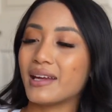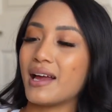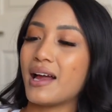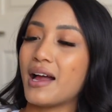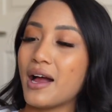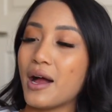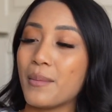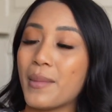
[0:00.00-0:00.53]

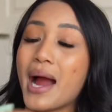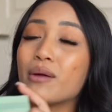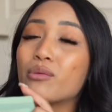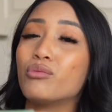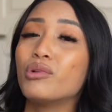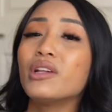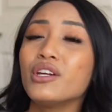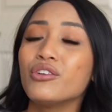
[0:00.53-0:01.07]
um, I
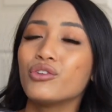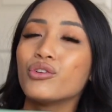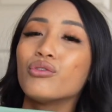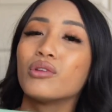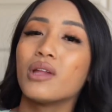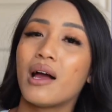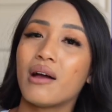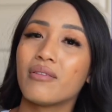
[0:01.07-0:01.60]
really do
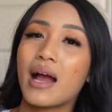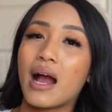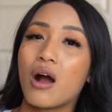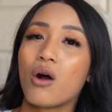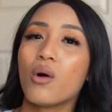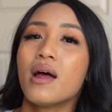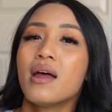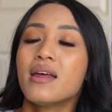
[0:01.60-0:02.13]
love
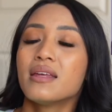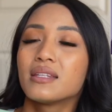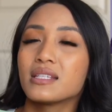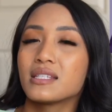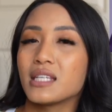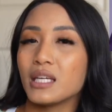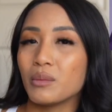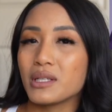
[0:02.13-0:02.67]
how the
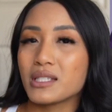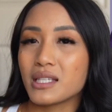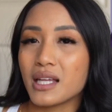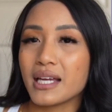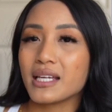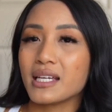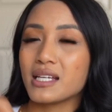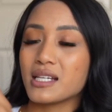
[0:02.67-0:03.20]
seamless
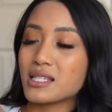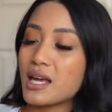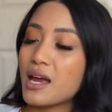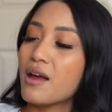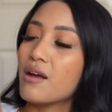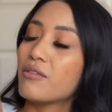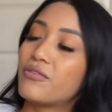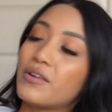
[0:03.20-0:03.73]
leggings
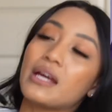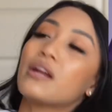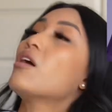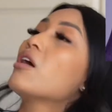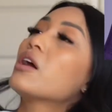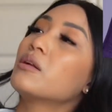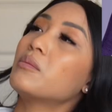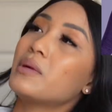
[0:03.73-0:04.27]
fit
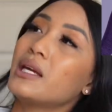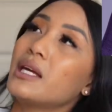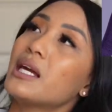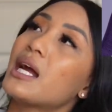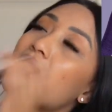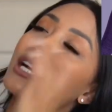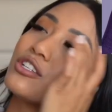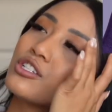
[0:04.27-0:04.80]
on
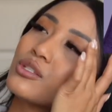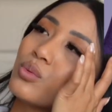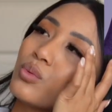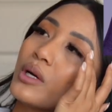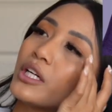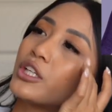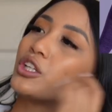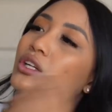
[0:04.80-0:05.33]
me. I just
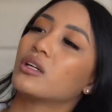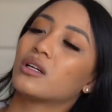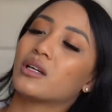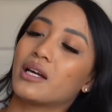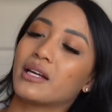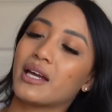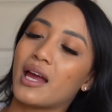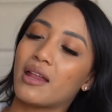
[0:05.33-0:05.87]
wish,
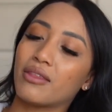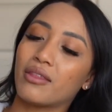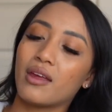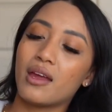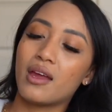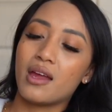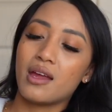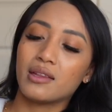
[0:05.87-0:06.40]
again,
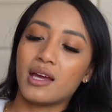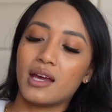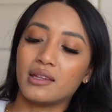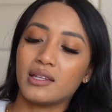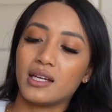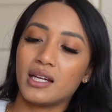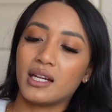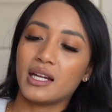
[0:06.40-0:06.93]
that
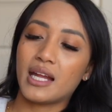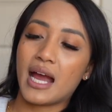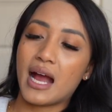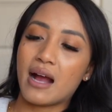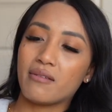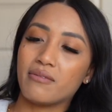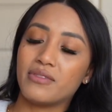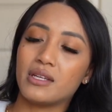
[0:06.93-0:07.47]
they didn't
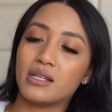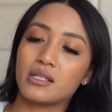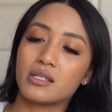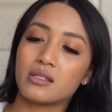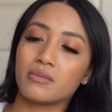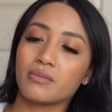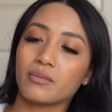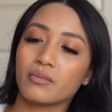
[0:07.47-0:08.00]
have
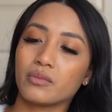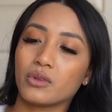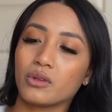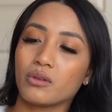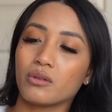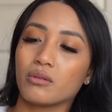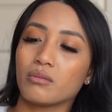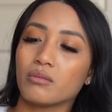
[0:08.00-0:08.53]
this
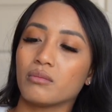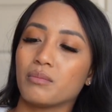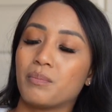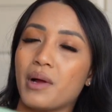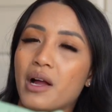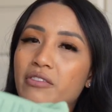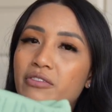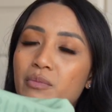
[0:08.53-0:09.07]

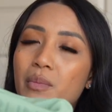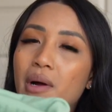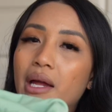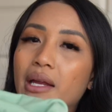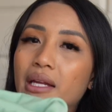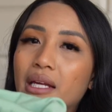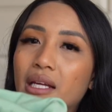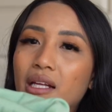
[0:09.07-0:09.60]
Buff
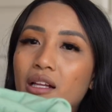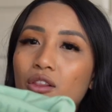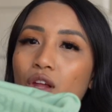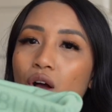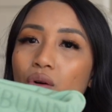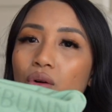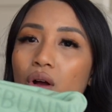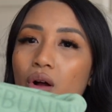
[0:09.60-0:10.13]
Bunny
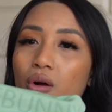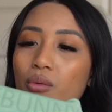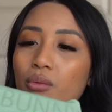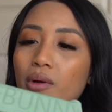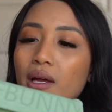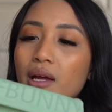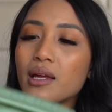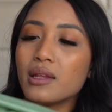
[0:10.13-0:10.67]
logo
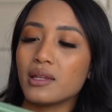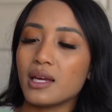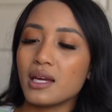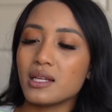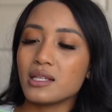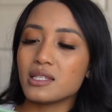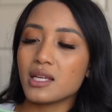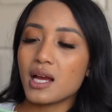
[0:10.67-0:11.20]
in the
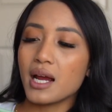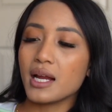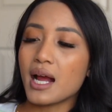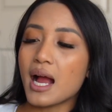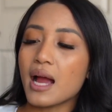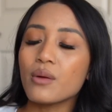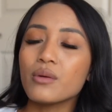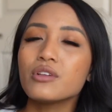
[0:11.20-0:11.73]
inside.
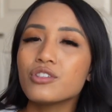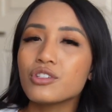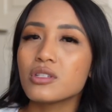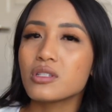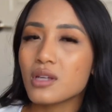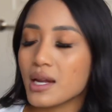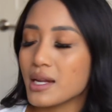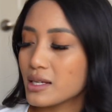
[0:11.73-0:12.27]
I was
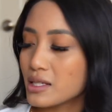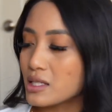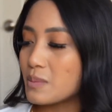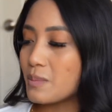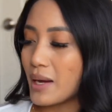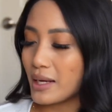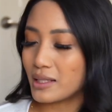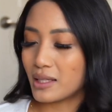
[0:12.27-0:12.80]
just not
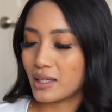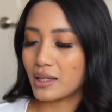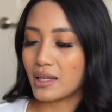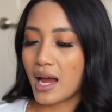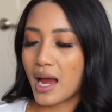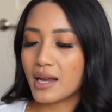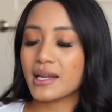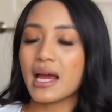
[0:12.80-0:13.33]
expecting
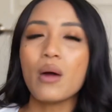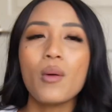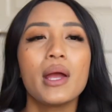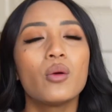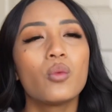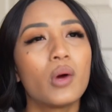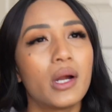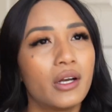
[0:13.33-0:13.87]
that. Now
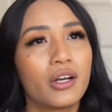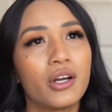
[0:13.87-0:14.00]
I wonder